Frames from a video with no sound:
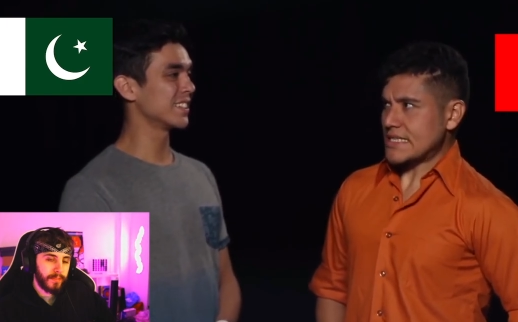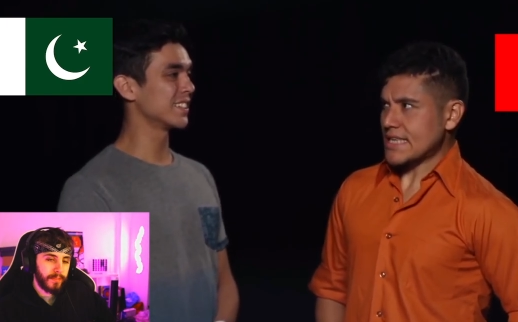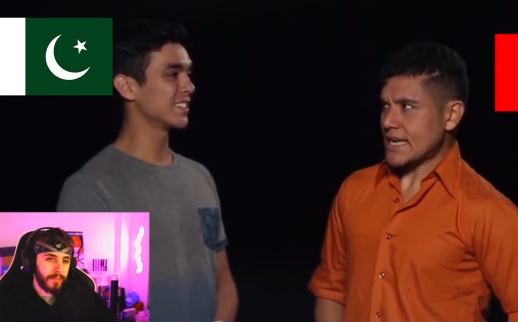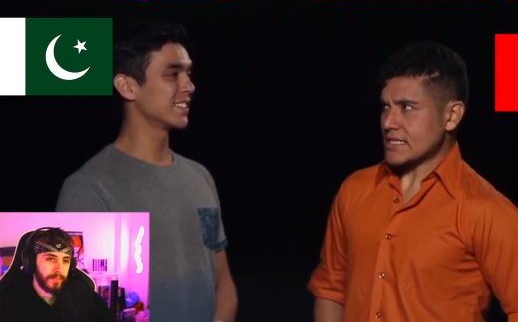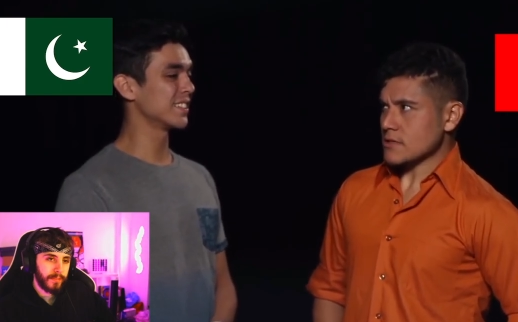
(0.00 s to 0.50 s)
Speaker 1: princely
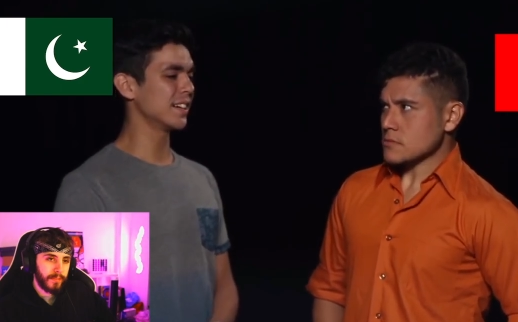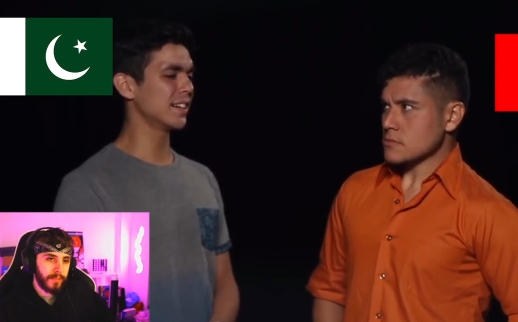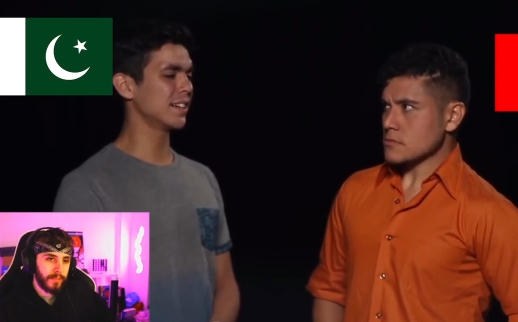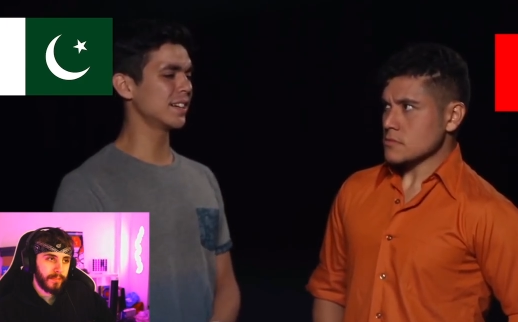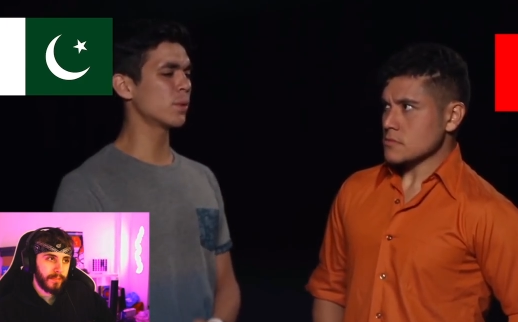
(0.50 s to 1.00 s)
state.
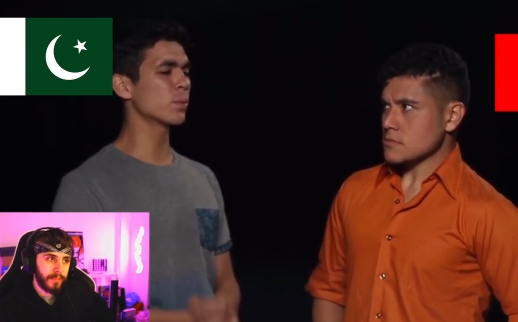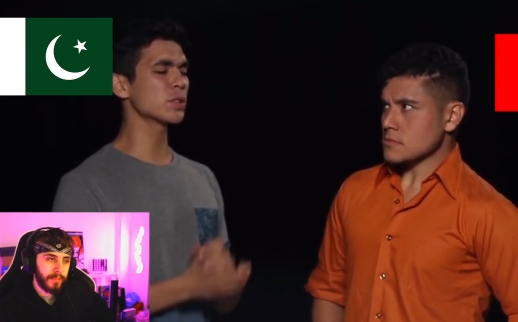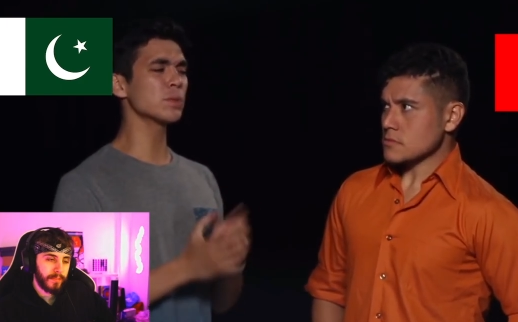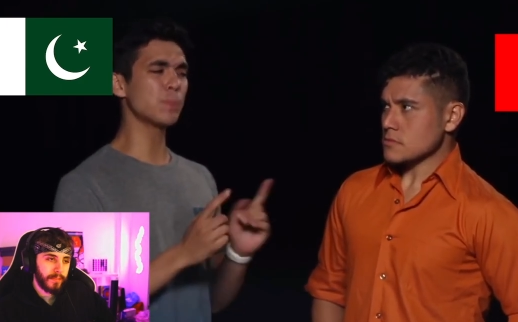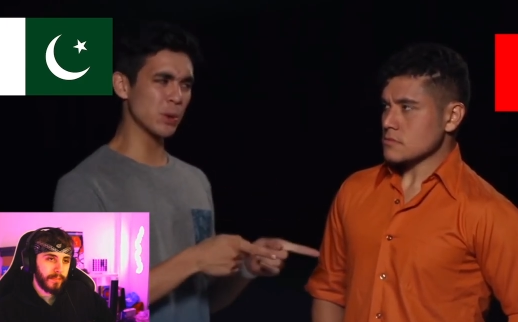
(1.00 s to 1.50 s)
Uh,
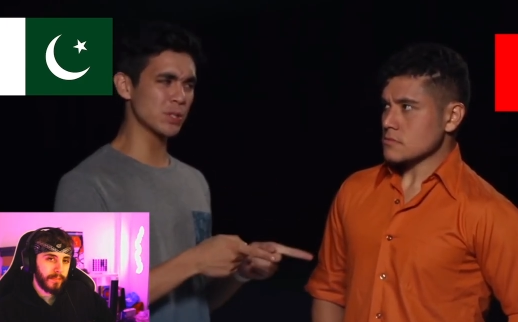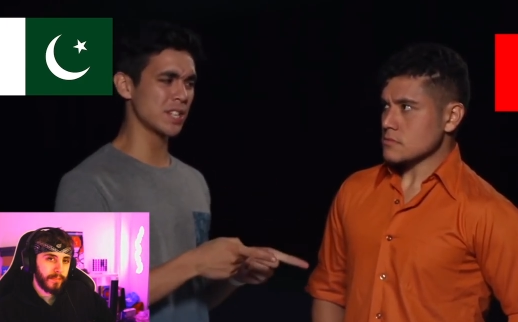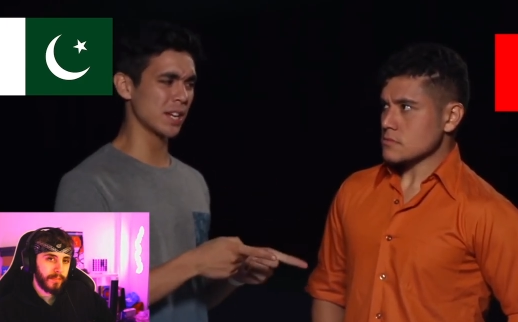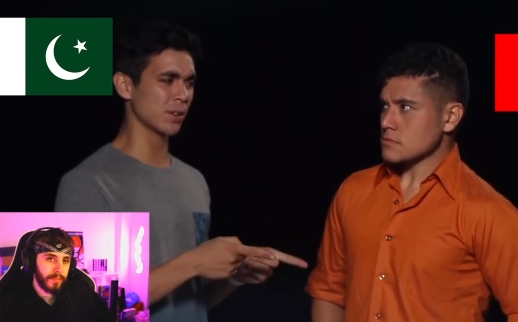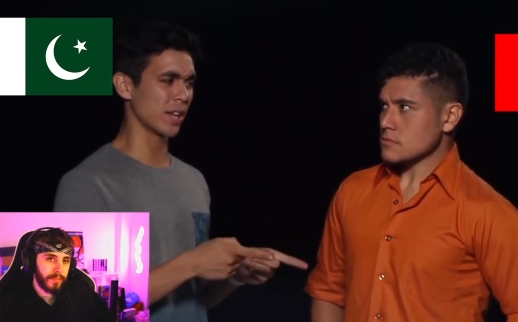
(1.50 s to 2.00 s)
we're supposed
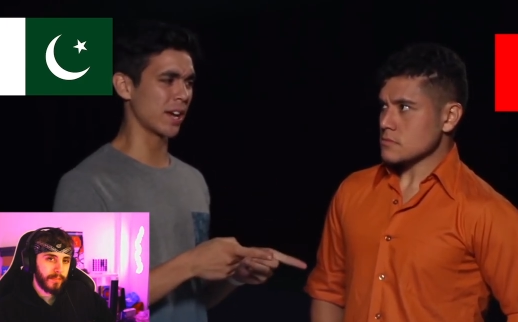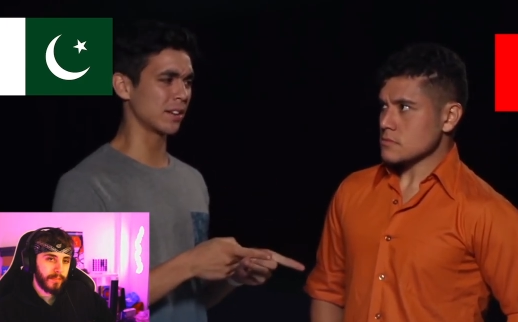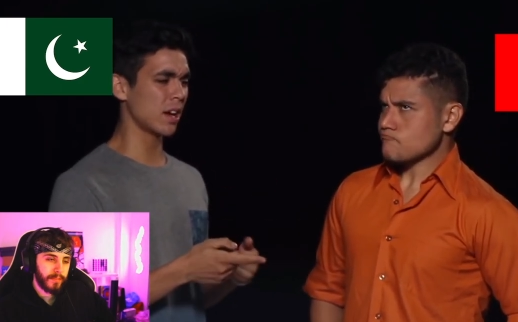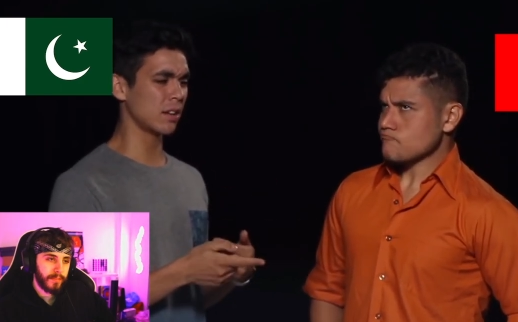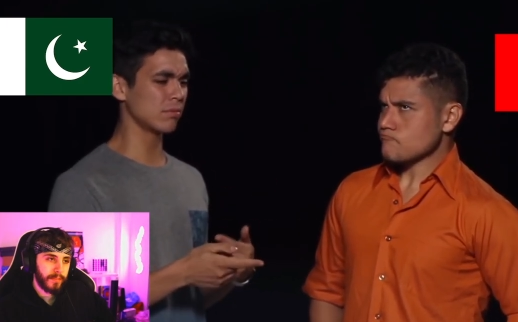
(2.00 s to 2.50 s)
to take your
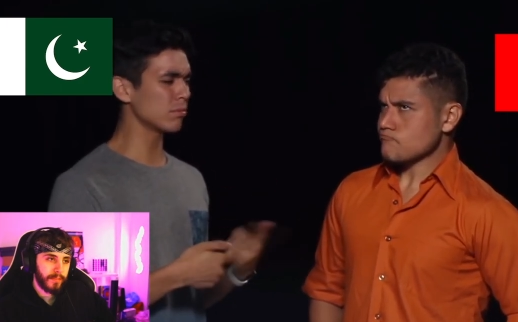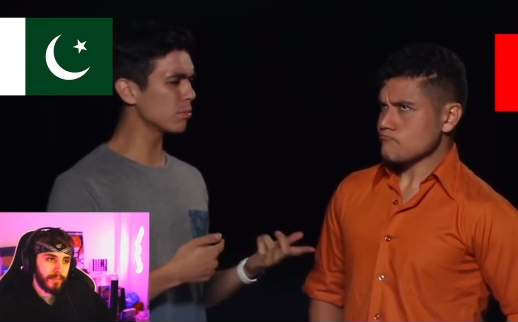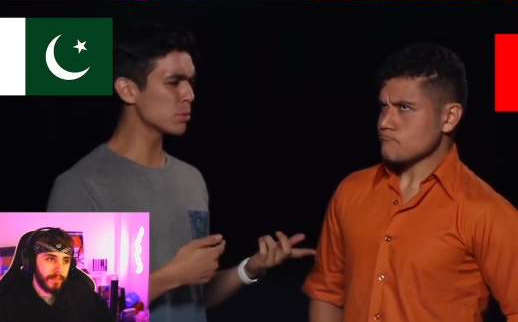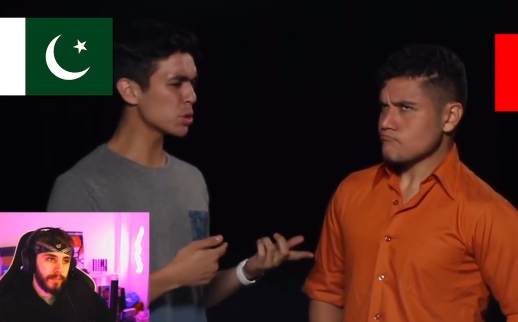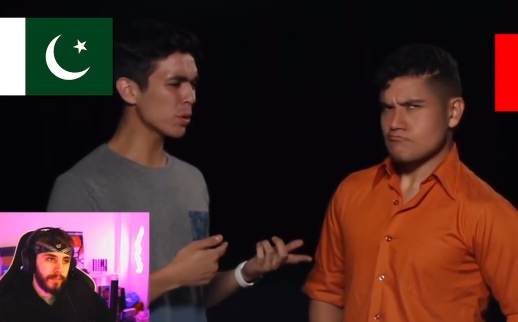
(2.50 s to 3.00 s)
land, and
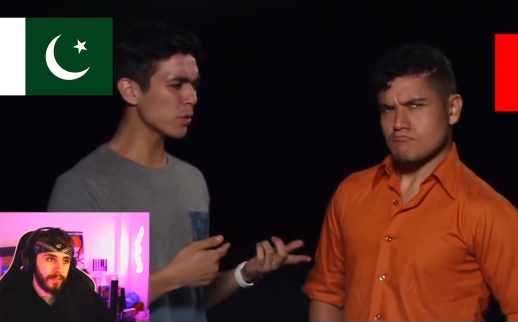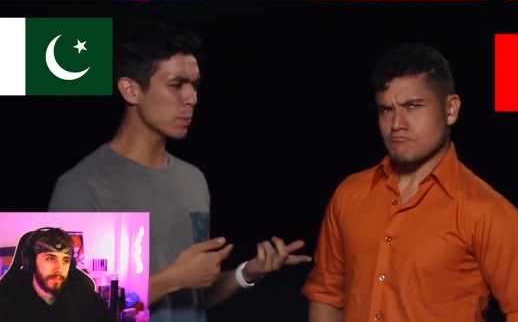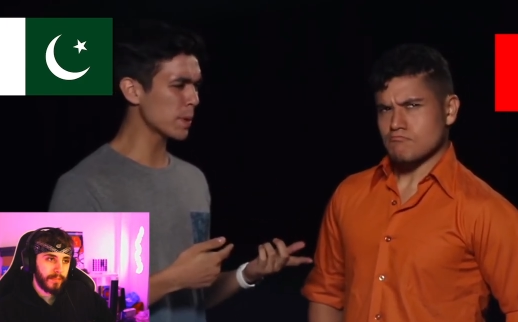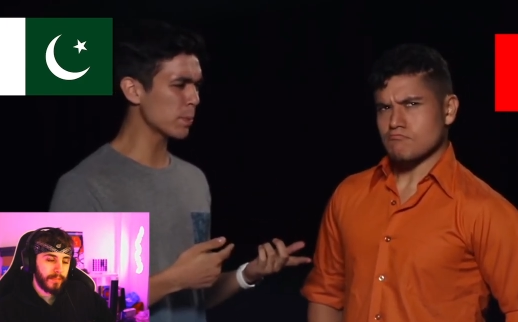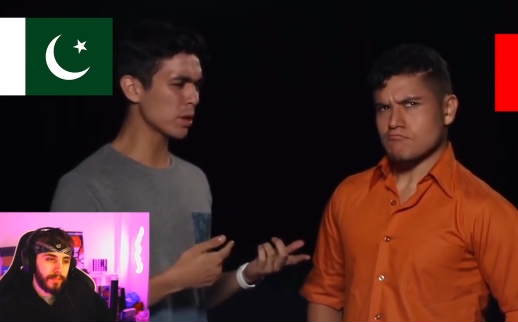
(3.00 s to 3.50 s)
majority
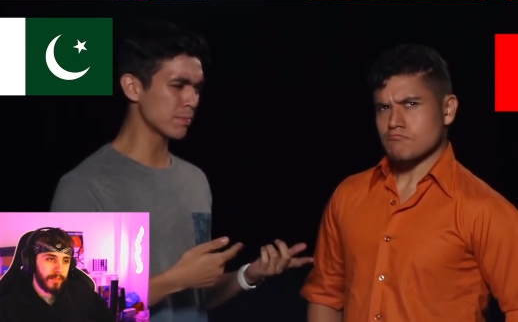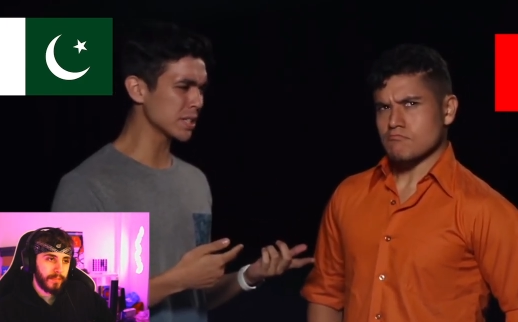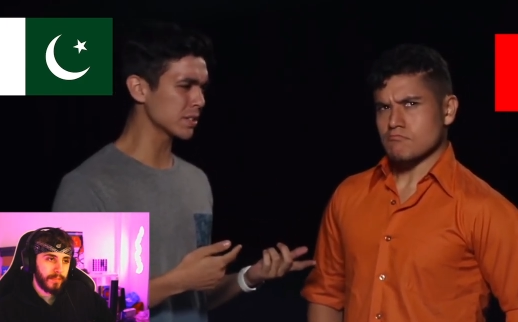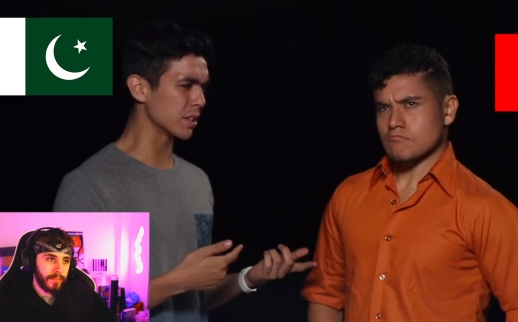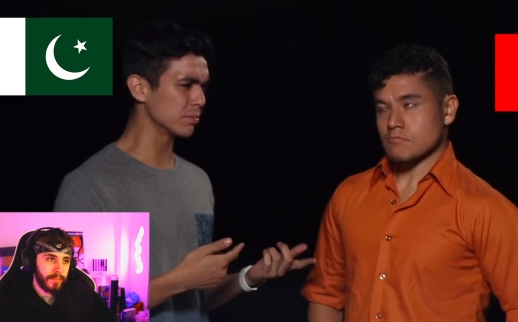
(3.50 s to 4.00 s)
of your people are
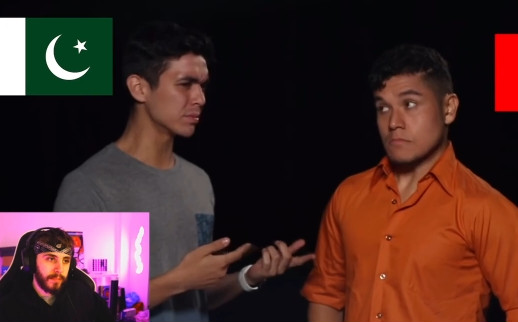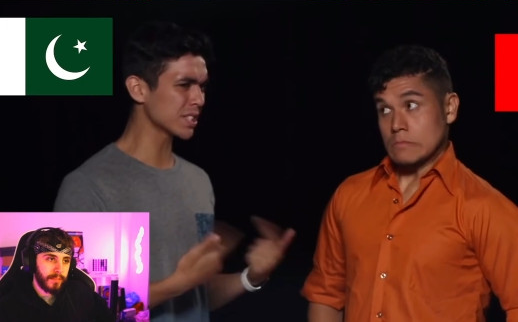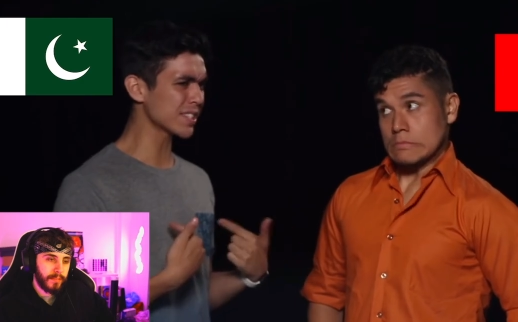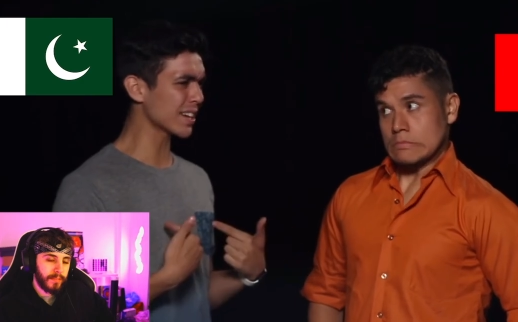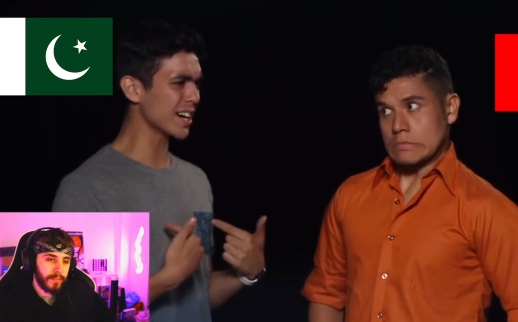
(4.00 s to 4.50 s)
Muslim,
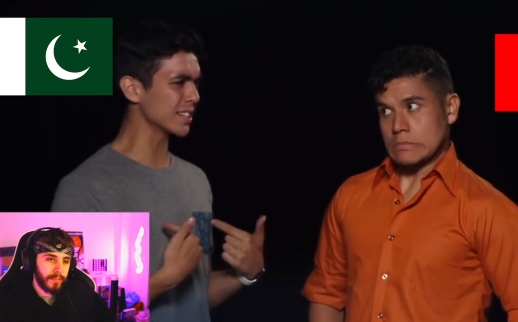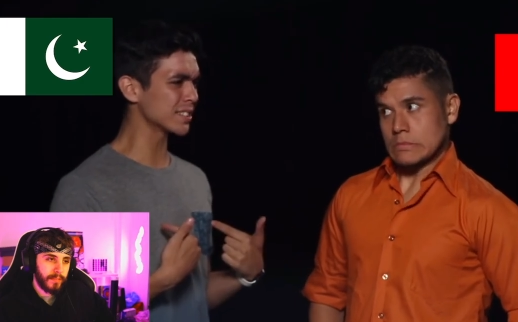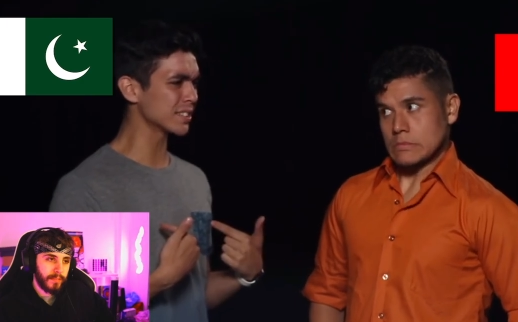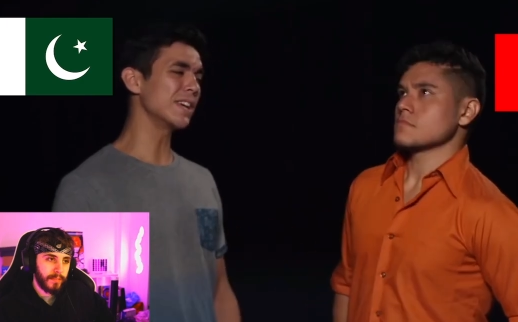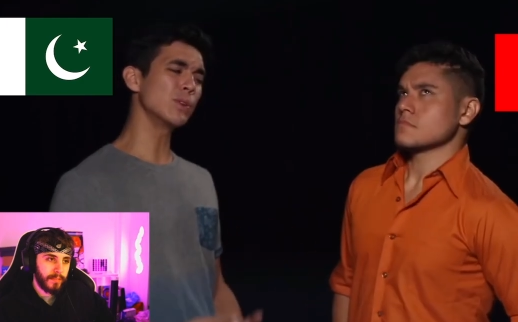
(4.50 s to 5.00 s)
just like
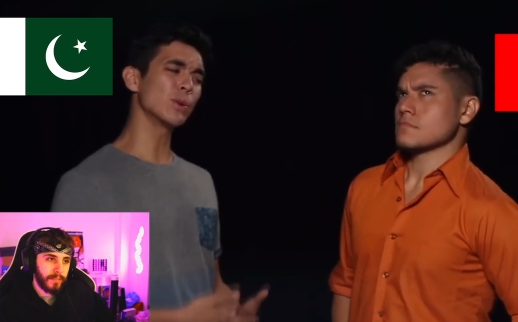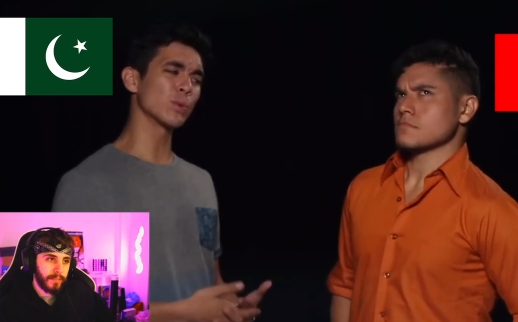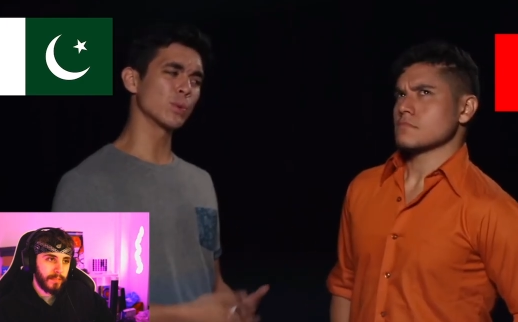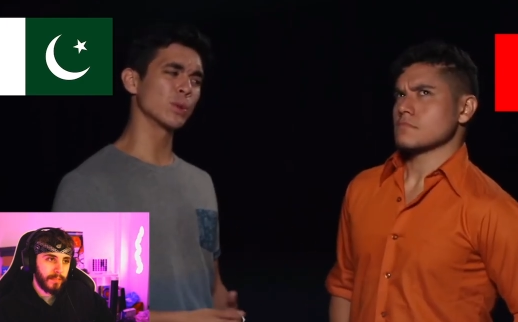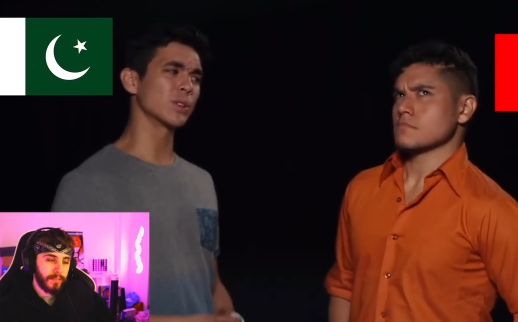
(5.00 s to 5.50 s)
us, even though
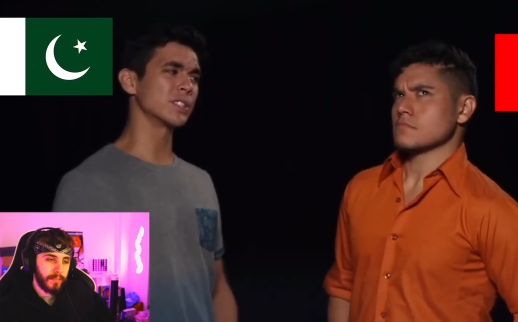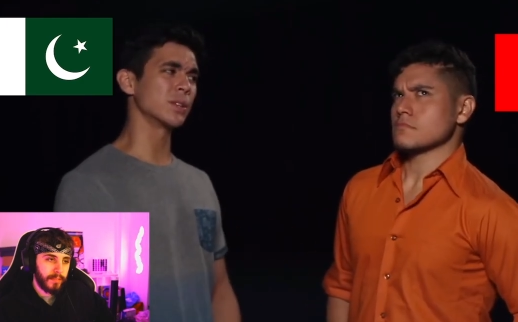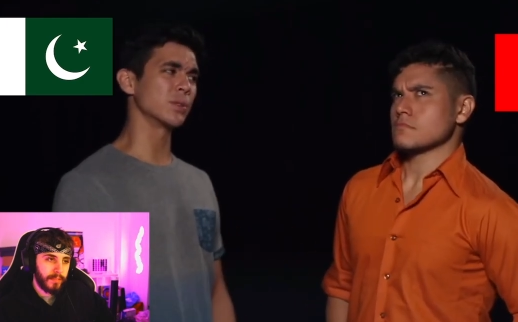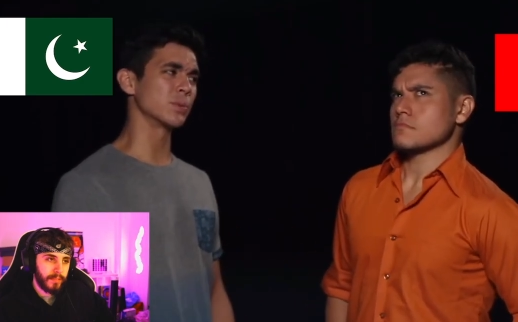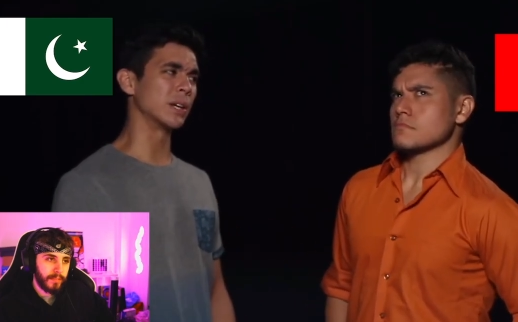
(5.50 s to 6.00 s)
your ruler is
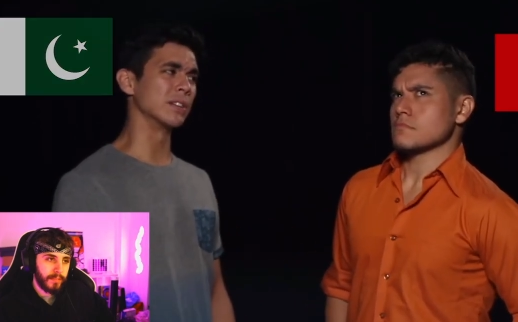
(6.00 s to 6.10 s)
Hindu